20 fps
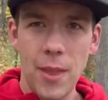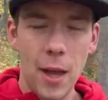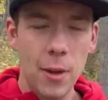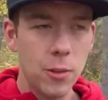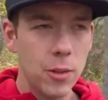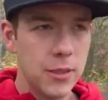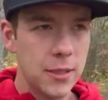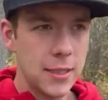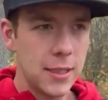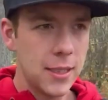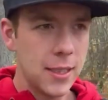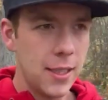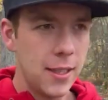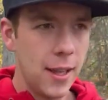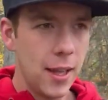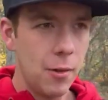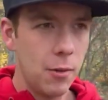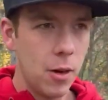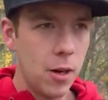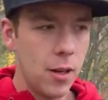that was uh,
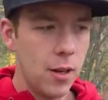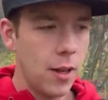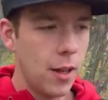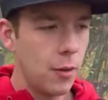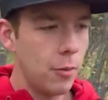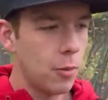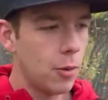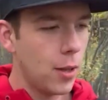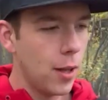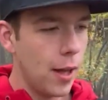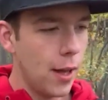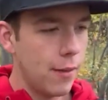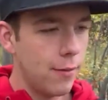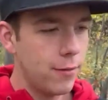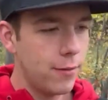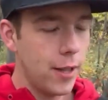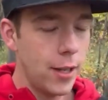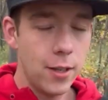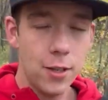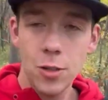day one and we'll
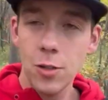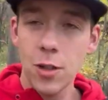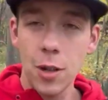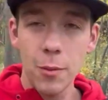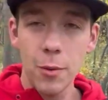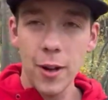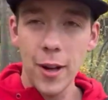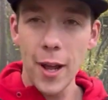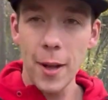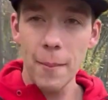have day two coming right